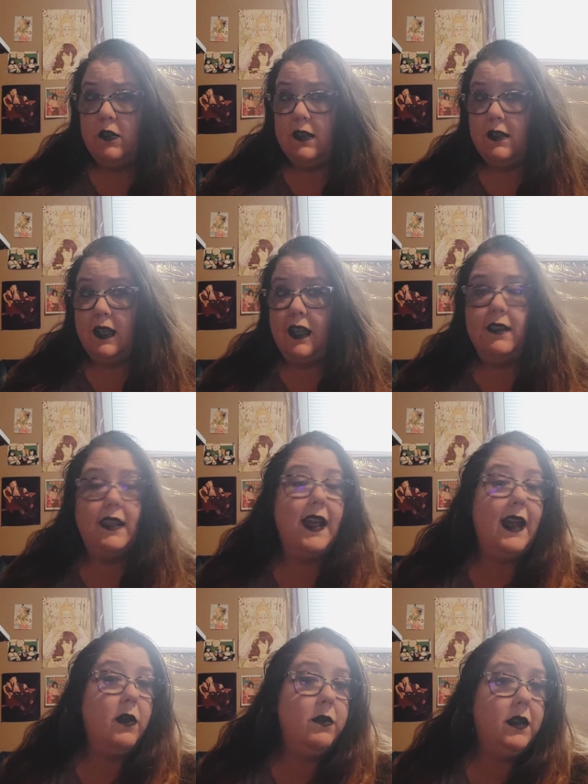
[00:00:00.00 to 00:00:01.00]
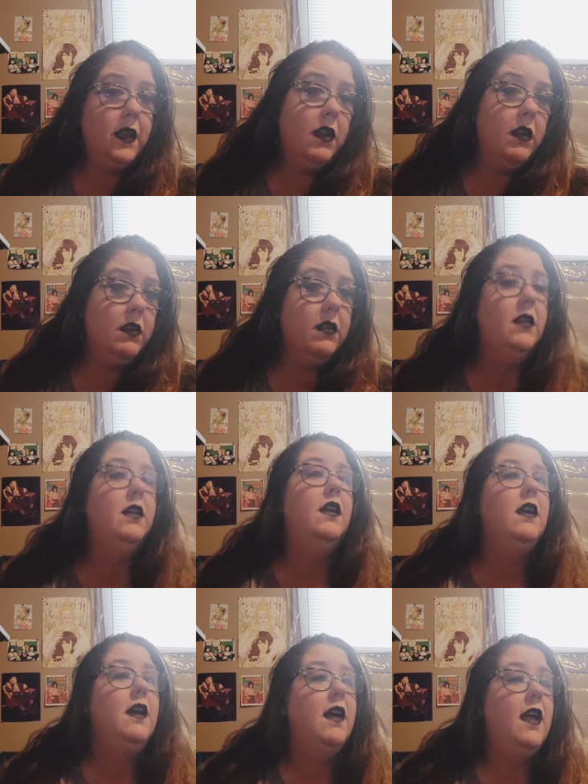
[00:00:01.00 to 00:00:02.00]
just to get that out there,
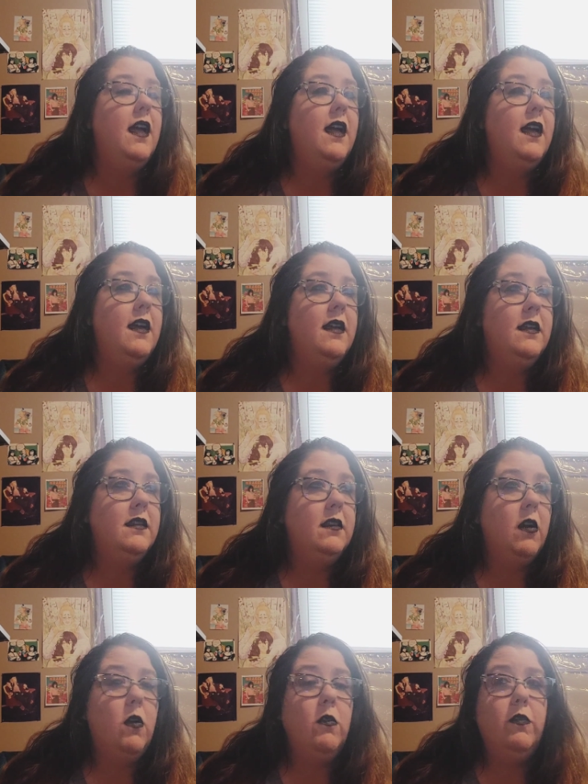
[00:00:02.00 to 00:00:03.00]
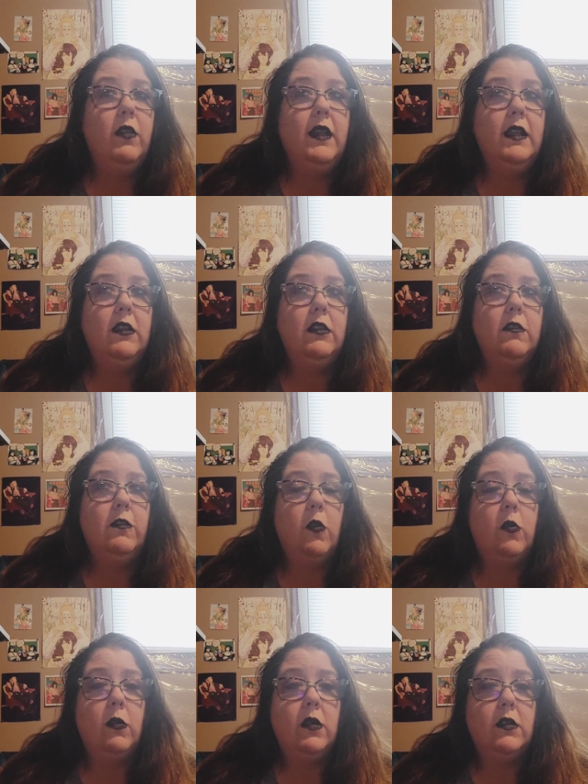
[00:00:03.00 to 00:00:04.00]
and hopefully look
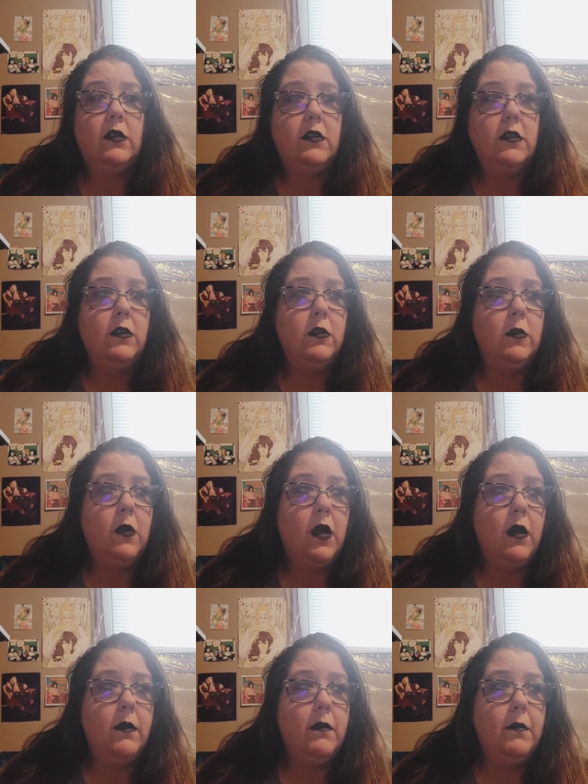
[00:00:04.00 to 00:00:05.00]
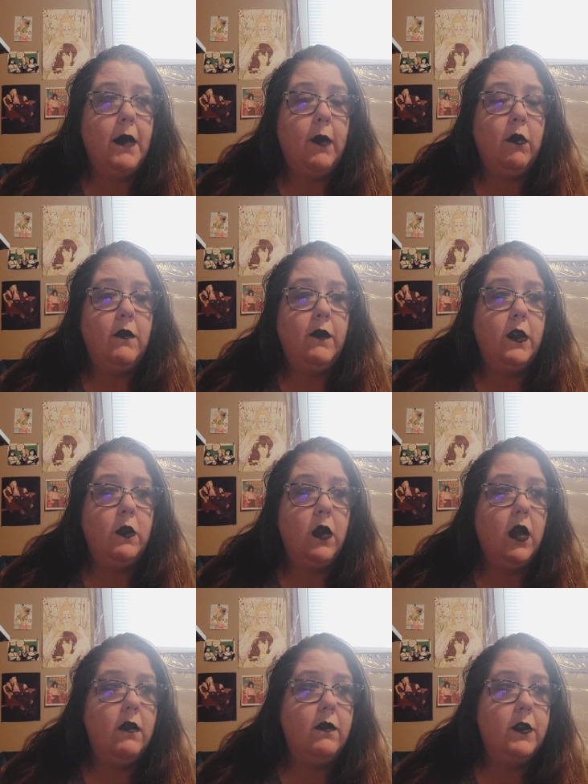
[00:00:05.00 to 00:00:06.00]
forward to my review
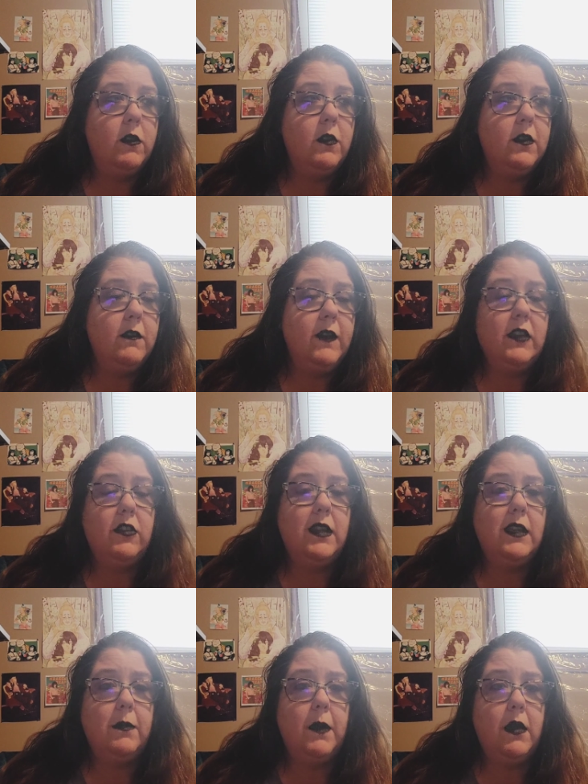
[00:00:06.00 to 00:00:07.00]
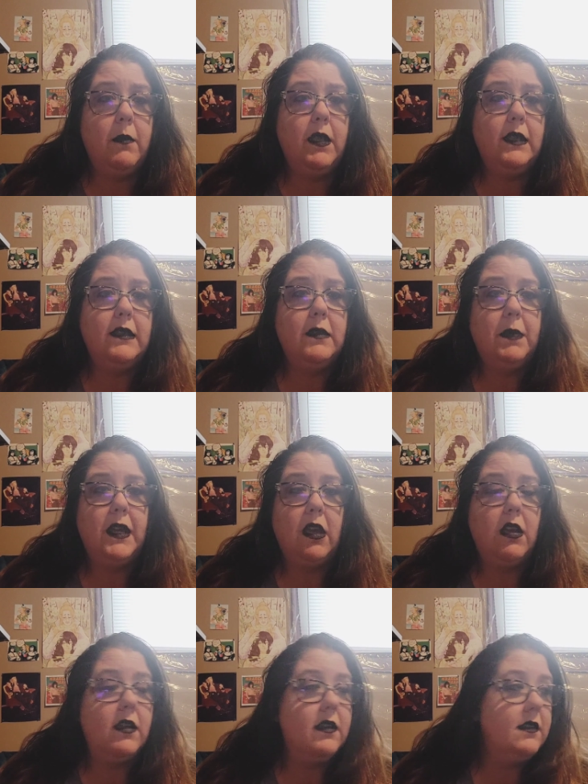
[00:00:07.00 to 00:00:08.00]
of The Crucifixion Experiments,
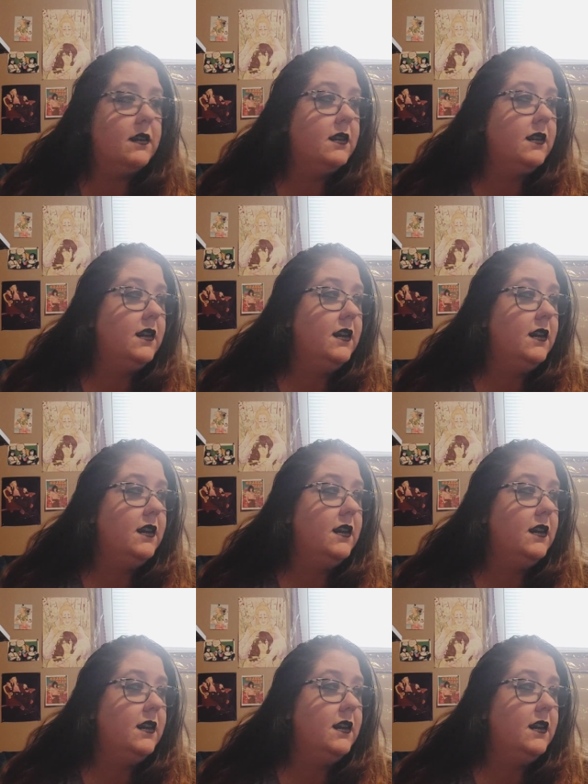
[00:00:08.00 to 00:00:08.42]
because